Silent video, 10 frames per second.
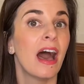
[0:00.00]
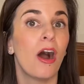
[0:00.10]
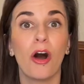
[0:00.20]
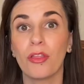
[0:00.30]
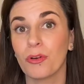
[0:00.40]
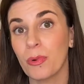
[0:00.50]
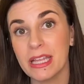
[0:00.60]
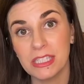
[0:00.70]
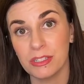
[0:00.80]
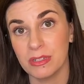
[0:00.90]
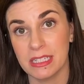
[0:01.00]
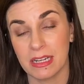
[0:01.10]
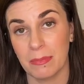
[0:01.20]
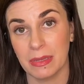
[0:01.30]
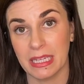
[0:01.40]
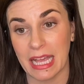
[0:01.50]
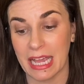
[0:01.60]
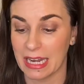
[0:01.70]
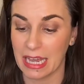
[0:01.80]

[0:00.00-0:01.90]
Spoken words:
all the wins you need to complete a hand